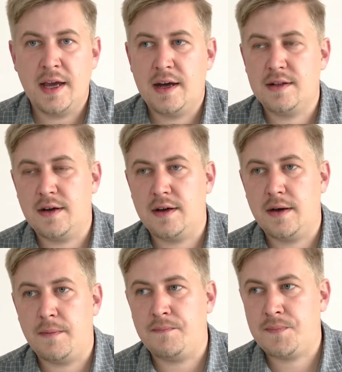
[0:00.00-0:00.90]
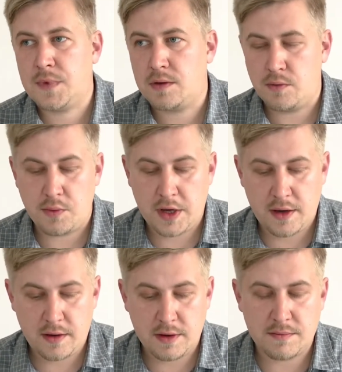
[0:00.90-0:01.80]

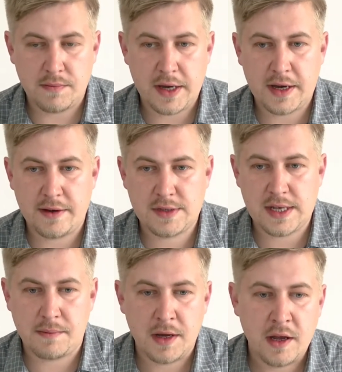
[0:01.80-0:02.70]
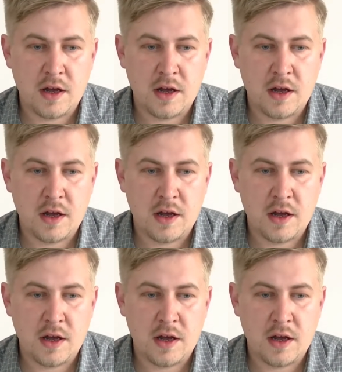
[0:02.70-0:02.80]
We may have some